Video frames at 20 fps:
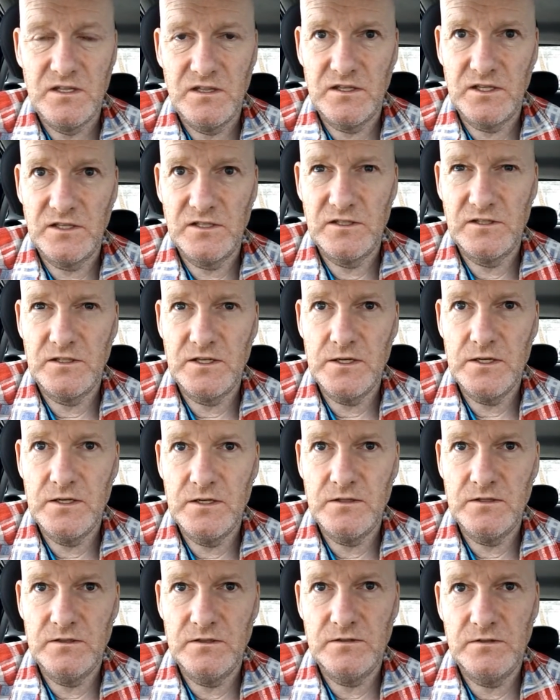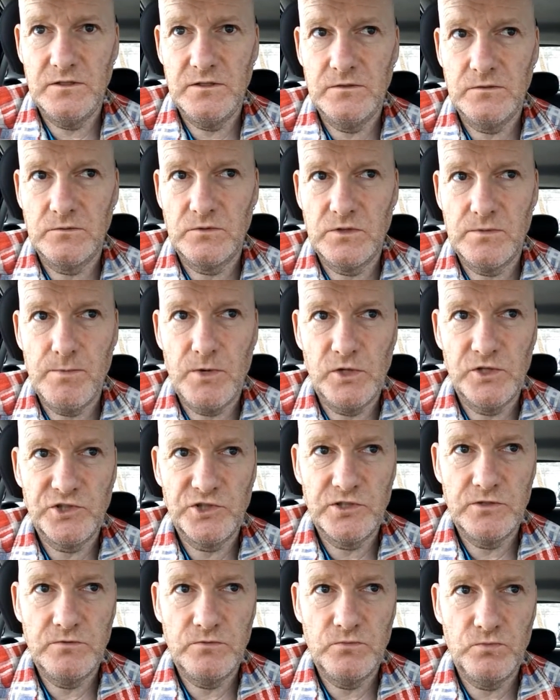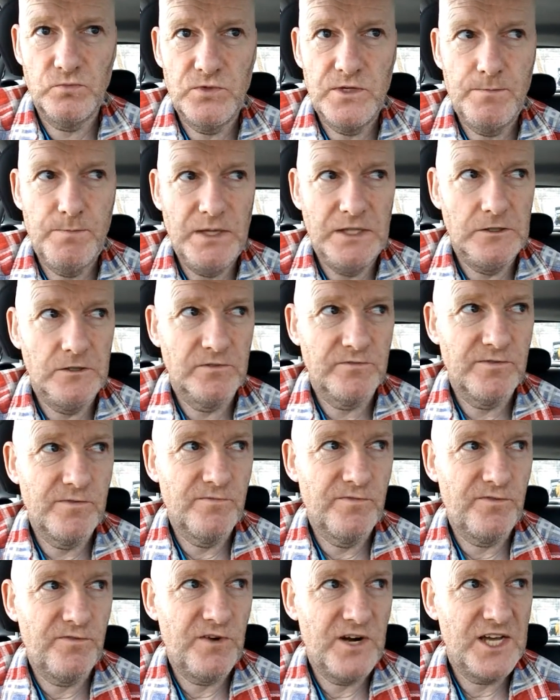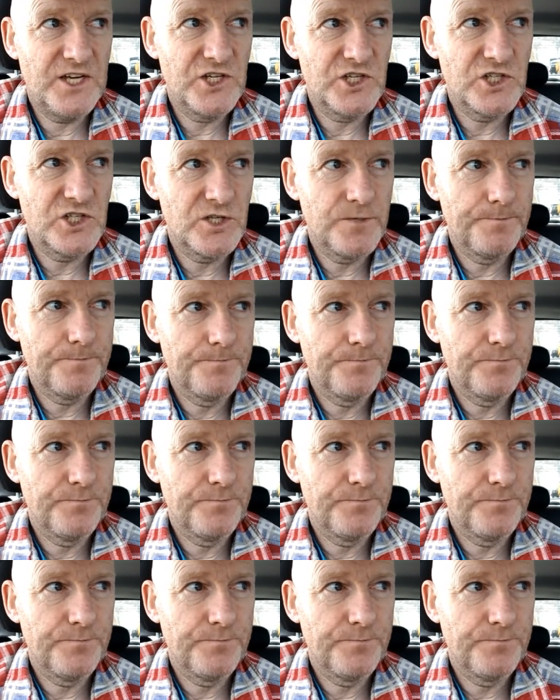They're going to, you know, demolish it and rebuild from fresh.